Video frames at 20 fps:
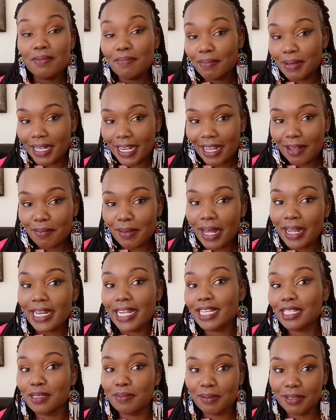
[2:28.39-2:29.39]
But I'm an
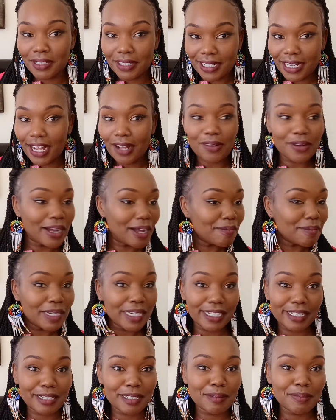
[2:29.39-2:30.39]
expert now. I'm
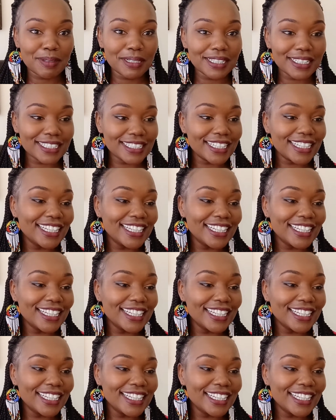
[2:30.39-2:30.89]
an expert.